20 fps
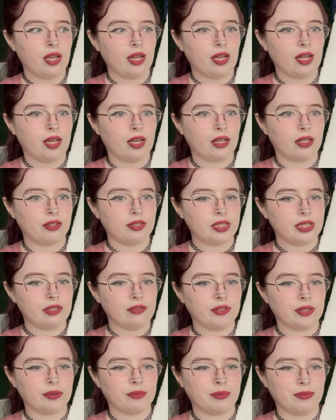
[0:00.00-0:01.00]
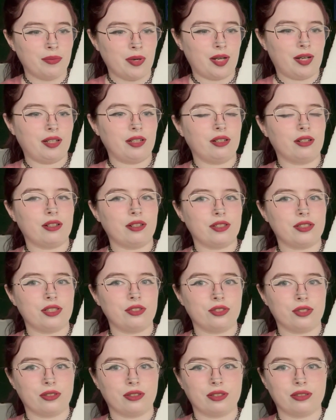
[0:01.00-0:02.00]
And even my art
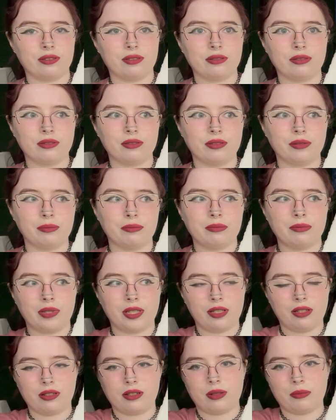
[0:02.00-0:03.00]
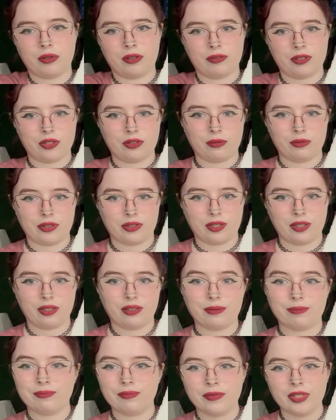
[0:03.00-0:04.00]
teacher, my art professor was like,
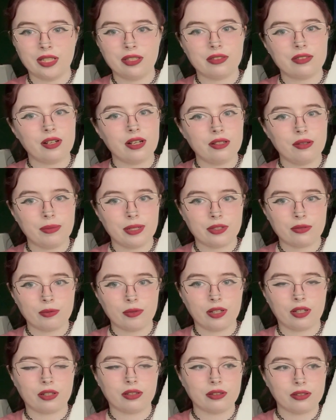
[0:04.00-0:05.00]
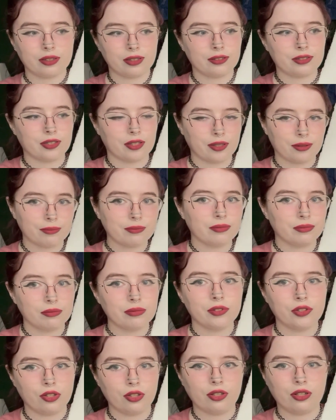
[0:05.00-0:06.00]
it's not your best work. And I was like,
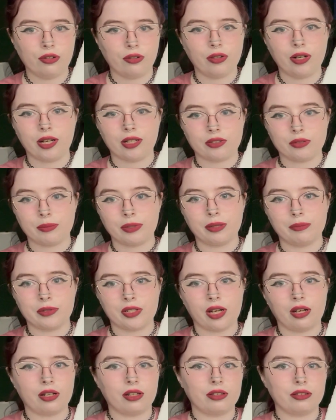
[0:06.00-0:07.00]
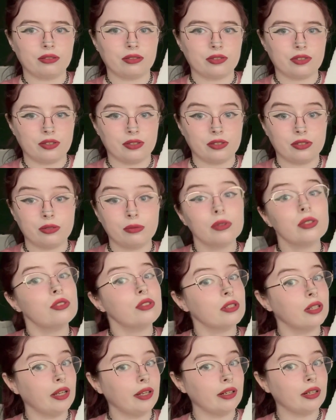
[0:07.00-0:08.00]
you're correct, but I'm tired. So this is what you're
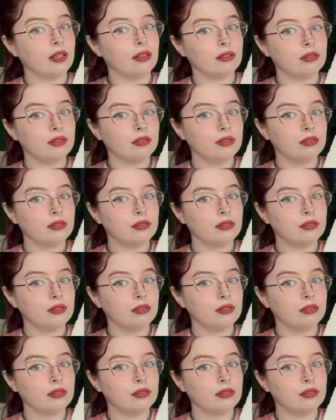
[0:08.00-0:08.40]
getting.